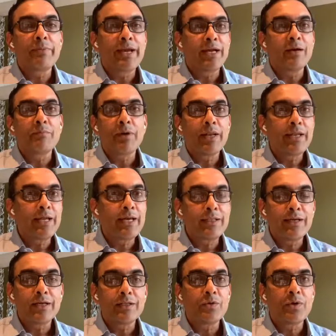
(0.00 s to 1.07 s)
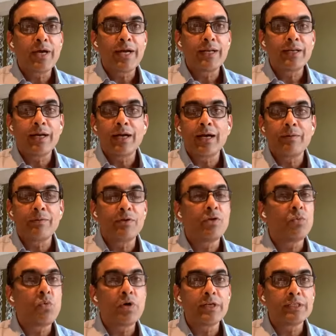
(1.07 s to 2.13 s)
making money at the other end?
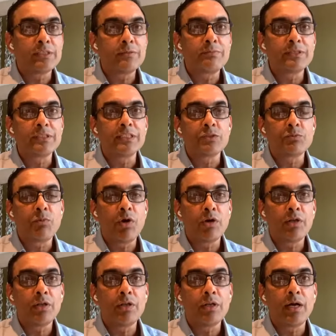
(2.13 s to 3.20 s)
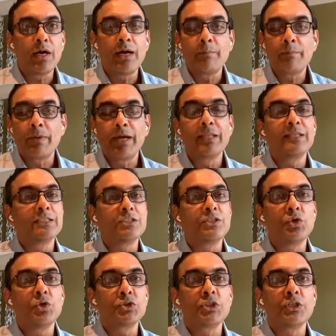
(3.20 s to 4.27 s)
What is the business model? And this
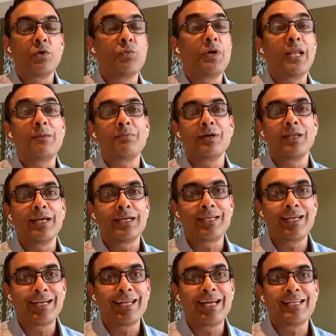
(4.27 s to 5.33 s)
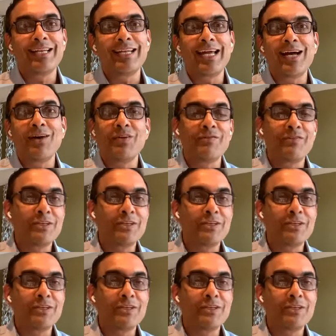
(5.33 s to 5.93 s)
notion of, well, I'm collecting data now, and